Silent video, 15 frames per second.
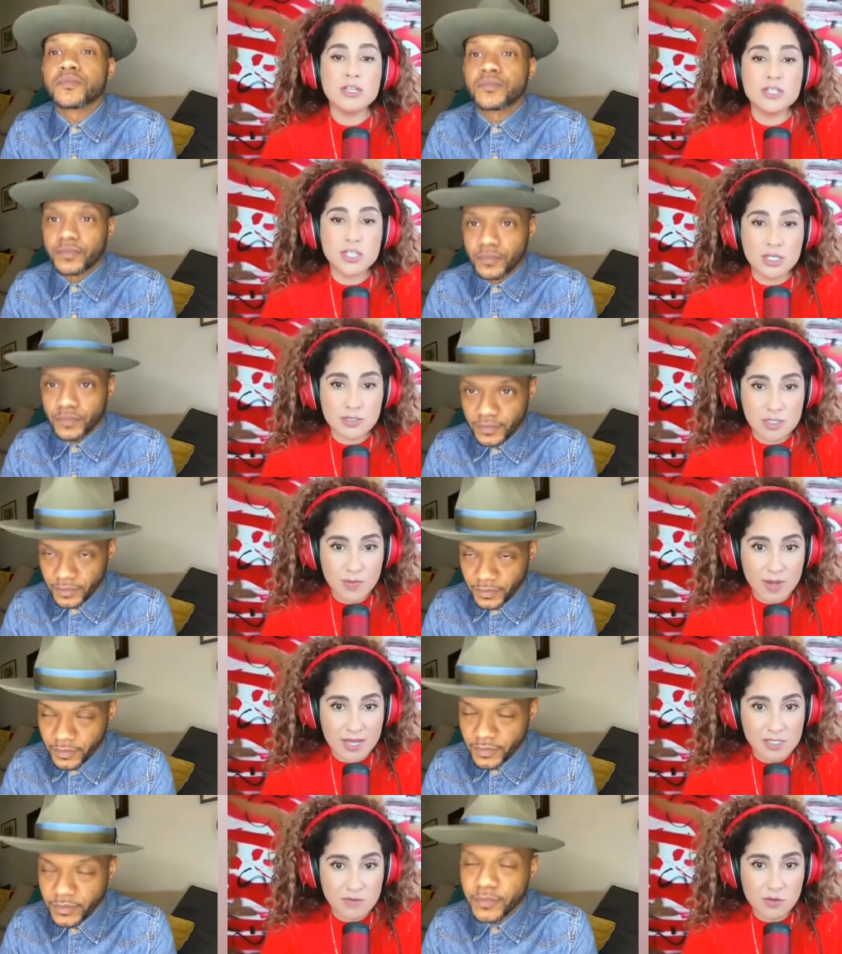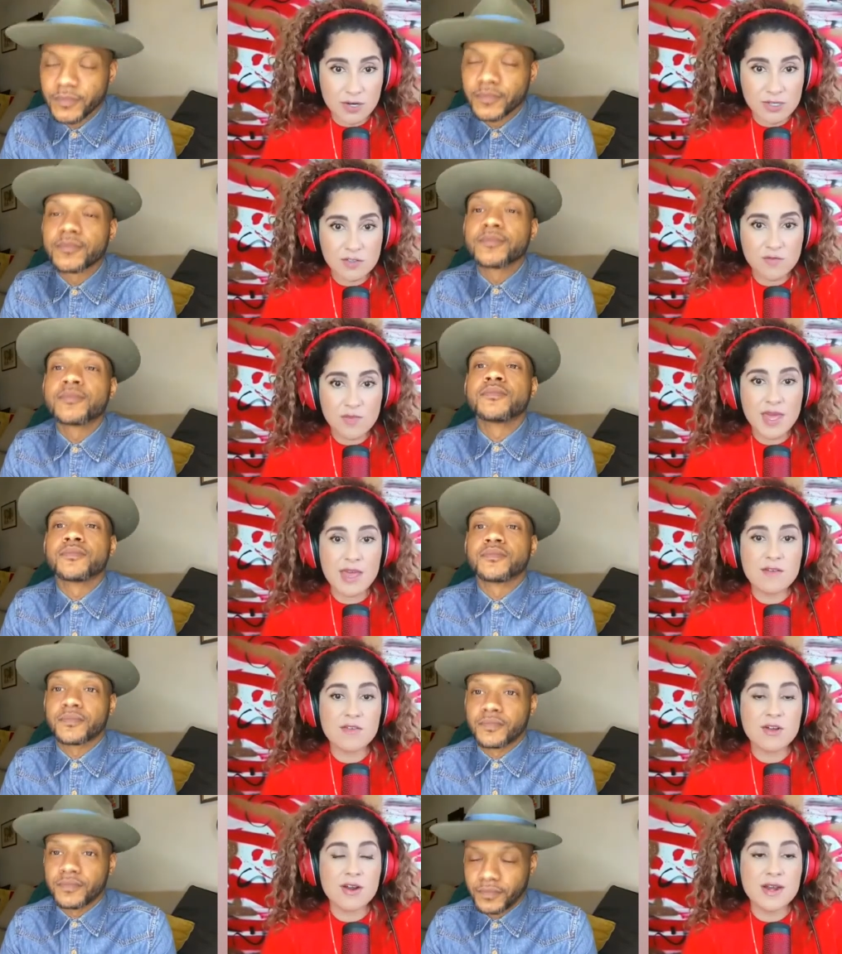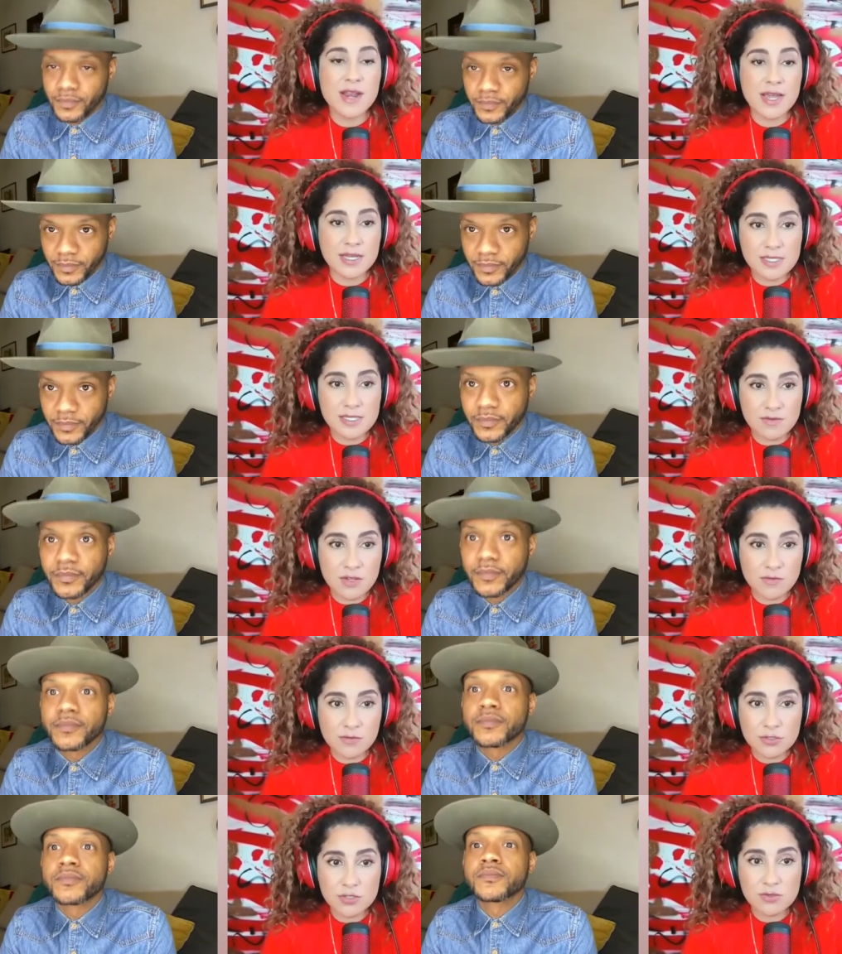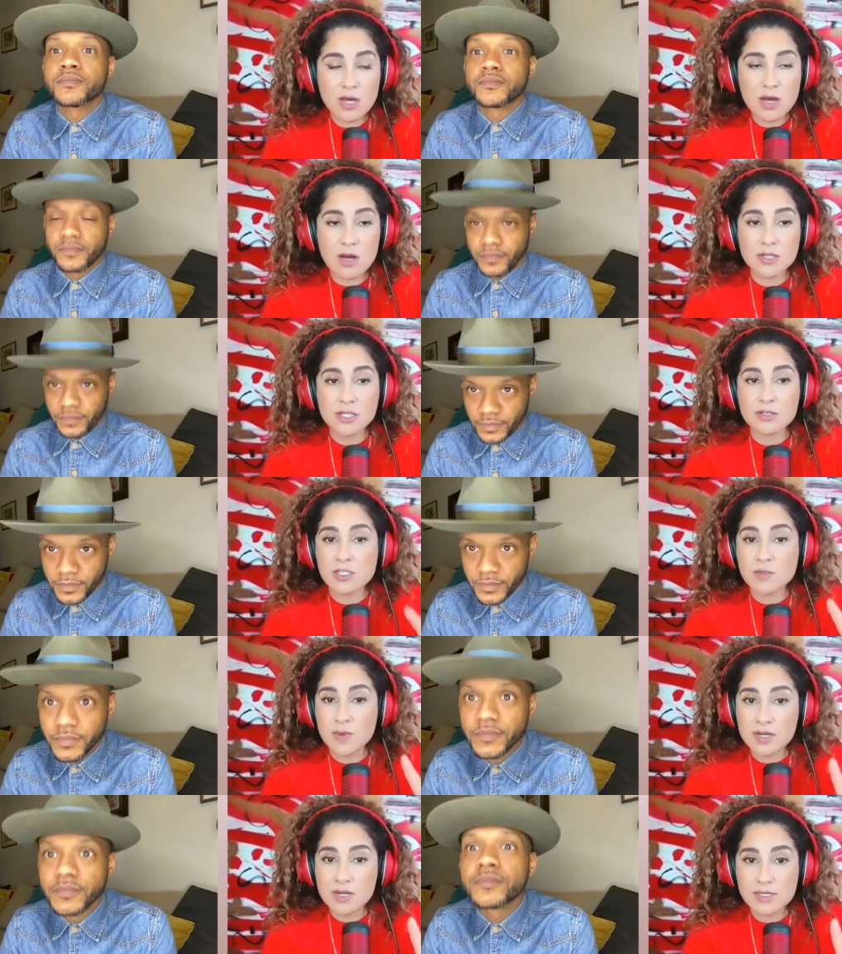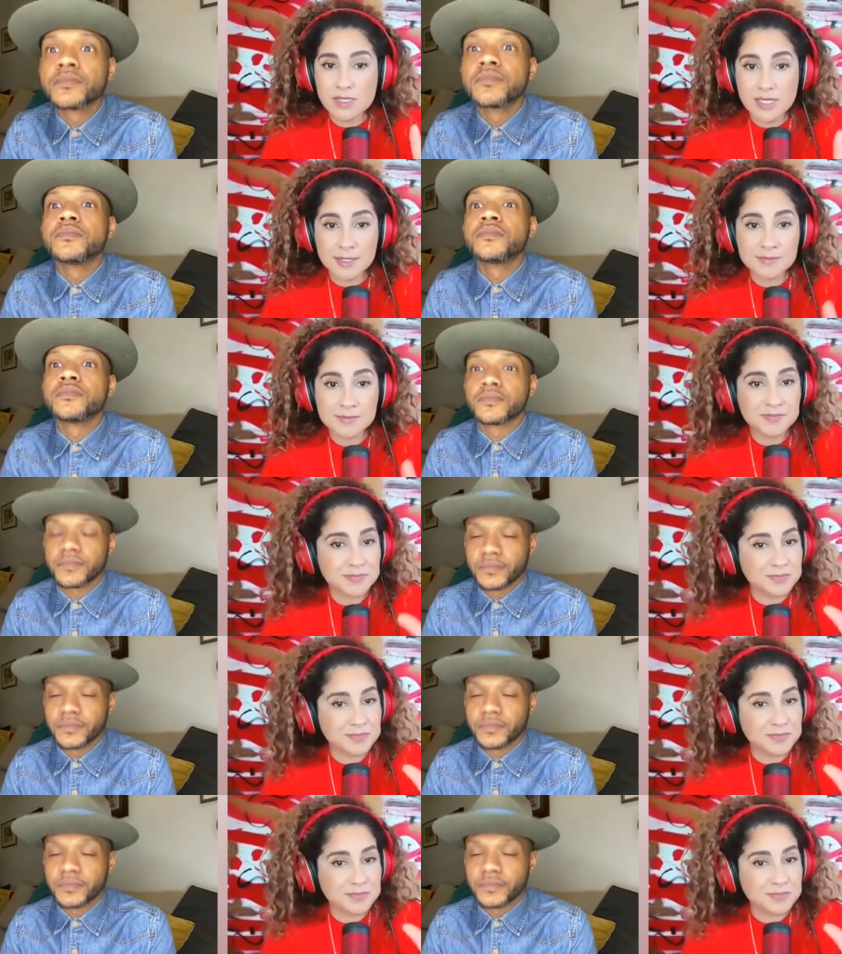Speaker 1: jealous, passive aggressive behavior, and negativity for too long. They're experiencing